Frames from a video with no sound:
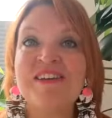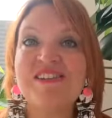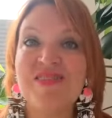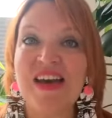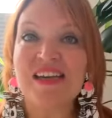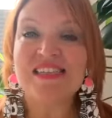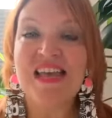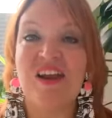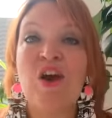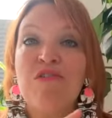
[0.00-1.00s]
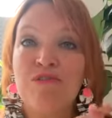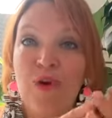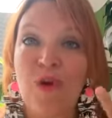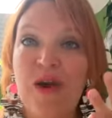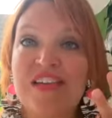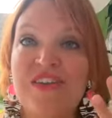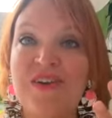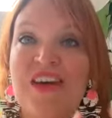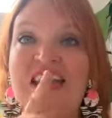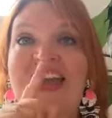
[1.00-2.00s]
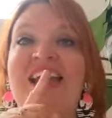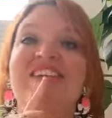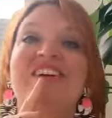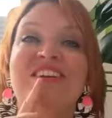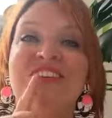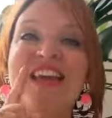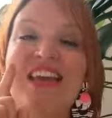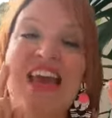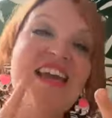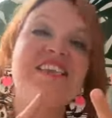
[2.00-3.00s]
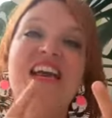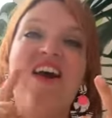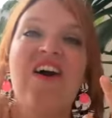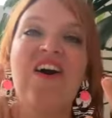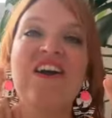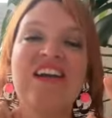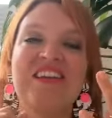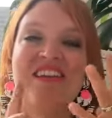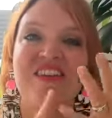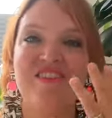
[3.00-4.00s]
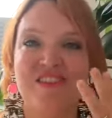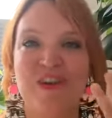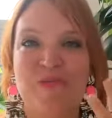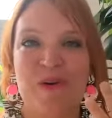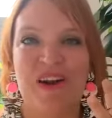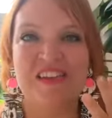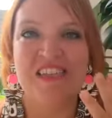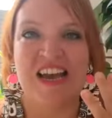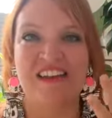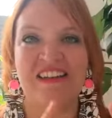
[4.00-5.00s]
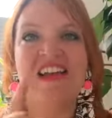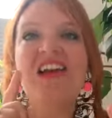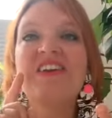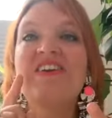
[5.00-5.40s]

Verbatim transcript: So that's it. Four ways you can engage. You can engage on YouTube on our channel.